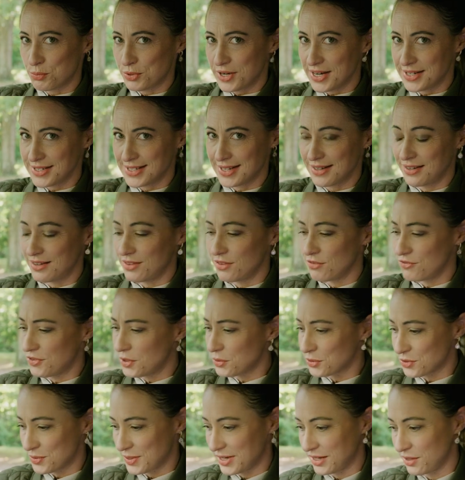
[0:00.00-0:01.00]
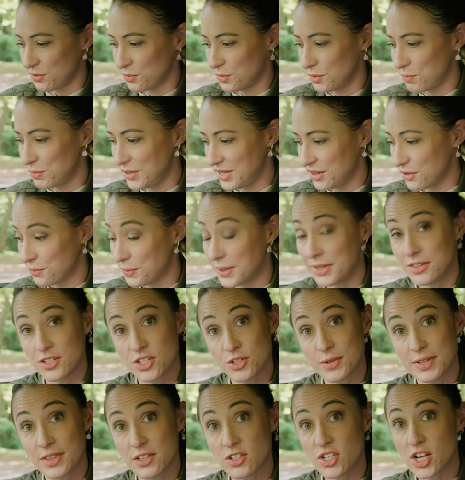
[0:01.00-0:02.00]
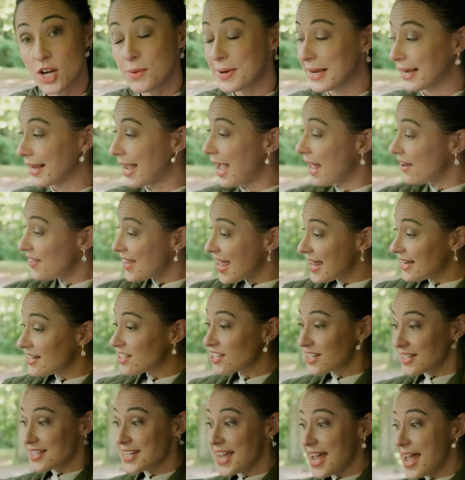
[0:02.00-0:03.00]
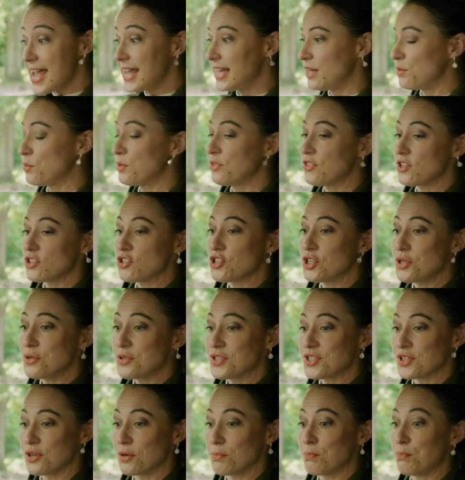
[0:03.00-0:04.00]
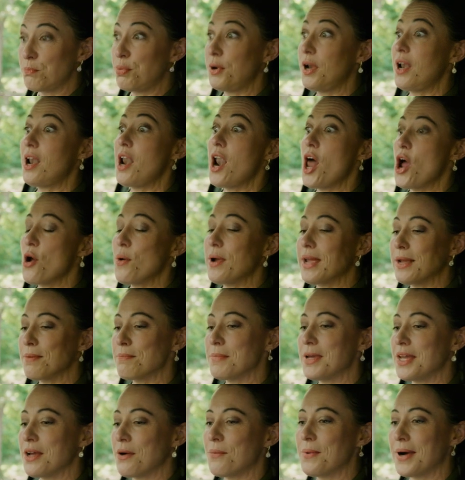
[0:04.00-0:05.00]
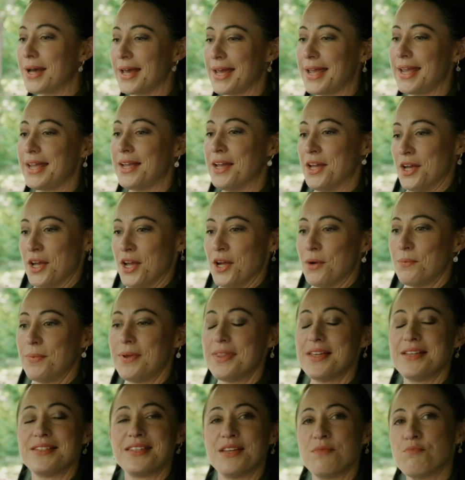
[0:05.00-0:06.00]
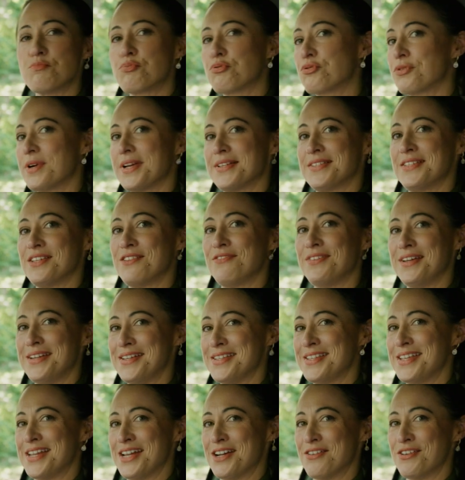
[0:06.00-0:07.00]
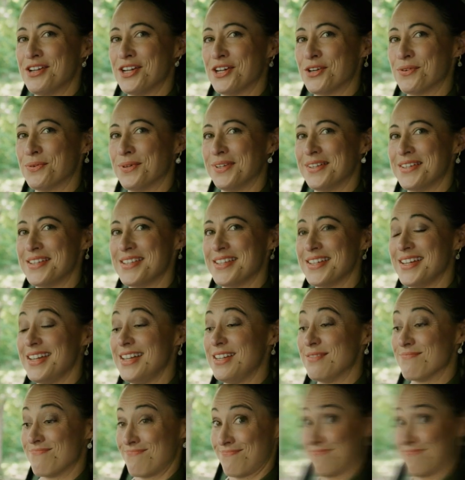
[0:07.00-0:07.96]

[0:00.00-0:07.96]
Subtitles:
break down and the Volkswagen would be the one doing the towing. And then today with the Tucson blowing me away with its impressive interior quality.